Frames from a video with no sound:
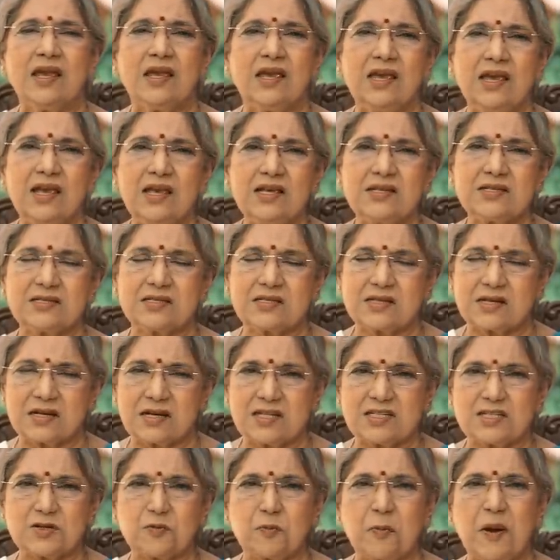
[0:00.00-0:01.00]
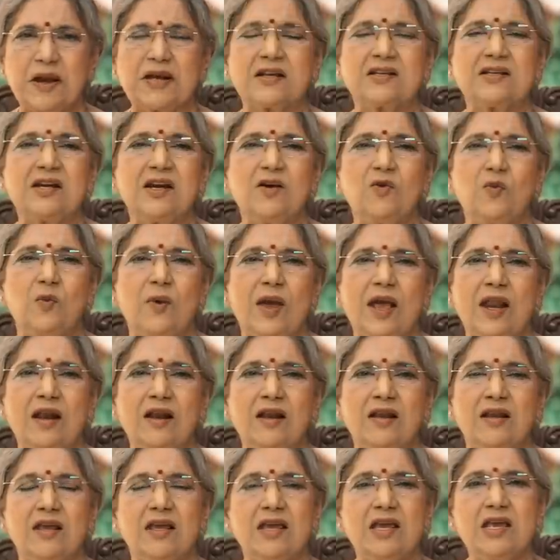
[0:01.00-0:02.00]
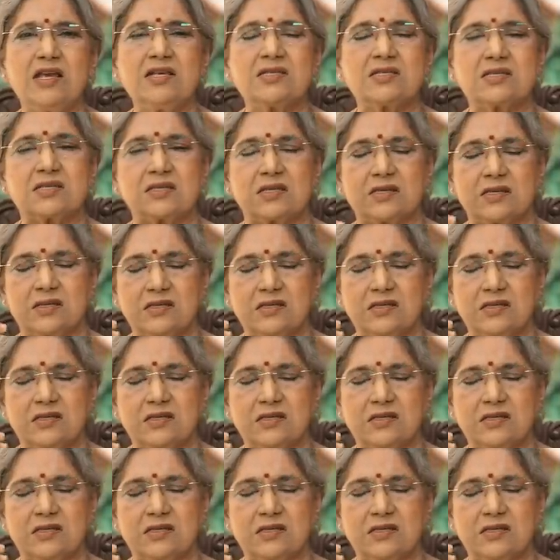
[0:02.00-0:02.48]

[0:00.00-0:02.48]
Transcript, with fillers: He is respected well, he's